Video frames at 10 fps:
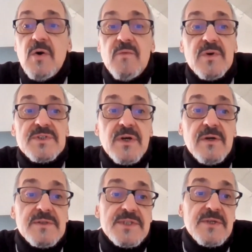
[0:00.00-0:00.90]
was
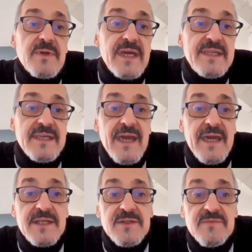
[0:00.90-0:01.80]
also getting
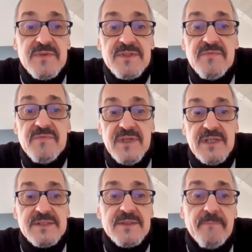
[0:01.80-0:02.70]
active in the field.